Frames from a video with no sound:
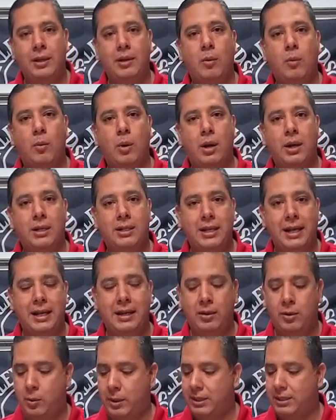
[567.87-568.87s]
don't want to
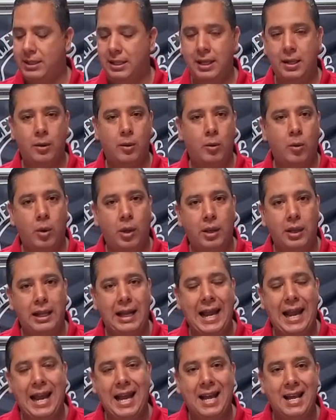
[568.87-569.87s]
take greasy or
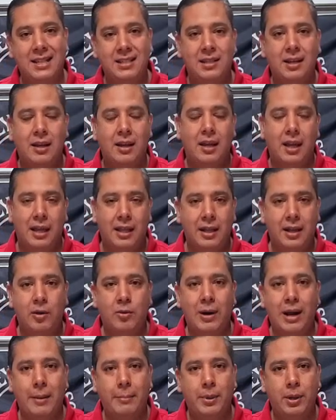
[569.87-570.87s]
oily hands and then
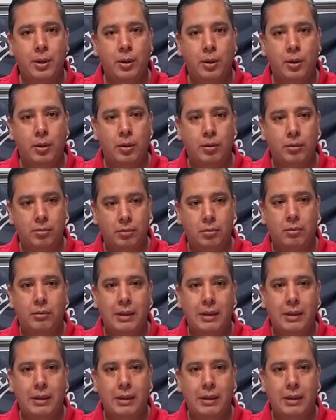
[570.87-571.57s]
grab your